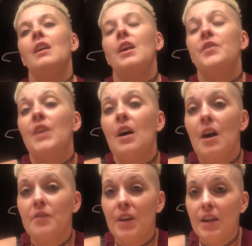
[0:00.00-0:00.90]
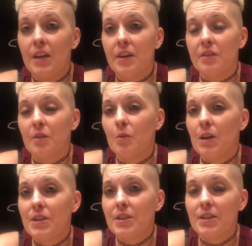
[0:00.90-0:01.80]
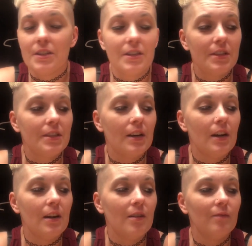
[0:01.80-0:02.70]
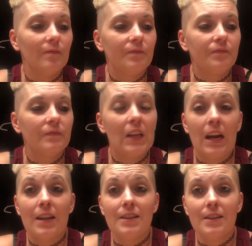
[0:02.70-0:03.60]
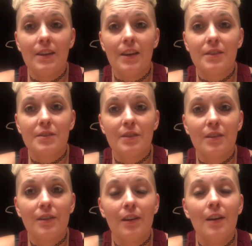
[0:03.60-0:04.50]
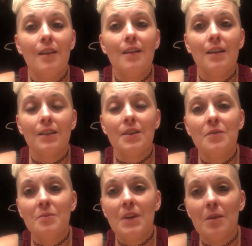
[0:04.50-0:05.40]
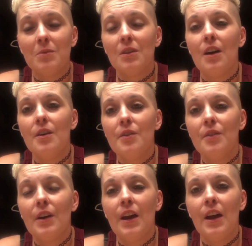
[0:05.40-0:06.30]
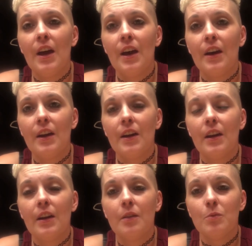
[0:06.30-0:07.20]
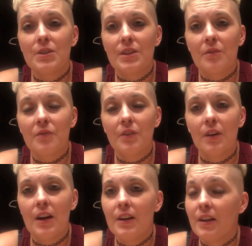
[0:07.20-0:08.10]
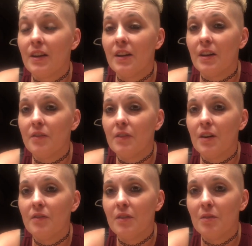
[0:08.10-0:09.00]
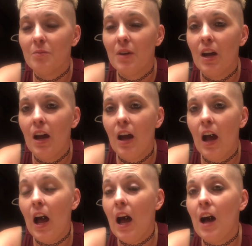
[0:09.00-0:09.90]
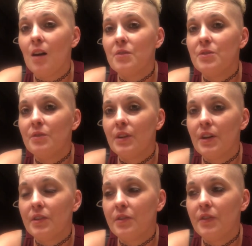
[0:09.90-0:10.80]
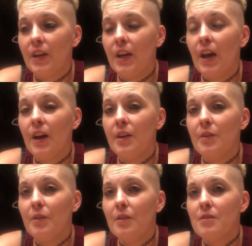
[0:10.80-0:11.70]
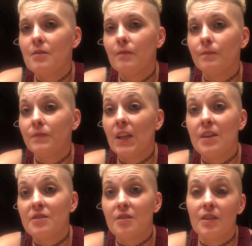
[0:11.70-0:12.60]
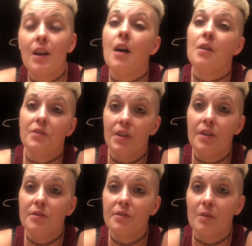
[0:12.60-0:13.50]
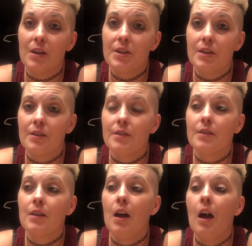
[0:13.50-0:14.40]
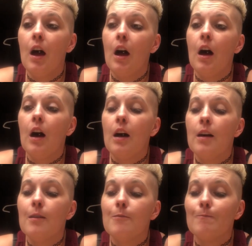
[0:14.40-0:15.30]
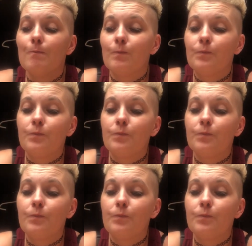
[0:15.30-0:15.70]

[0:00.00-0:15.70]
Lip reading: if y'all have any other questions that I didn't answer, leave them down below, and once I've collected enough of them, I'll do another video answering all of those questions. And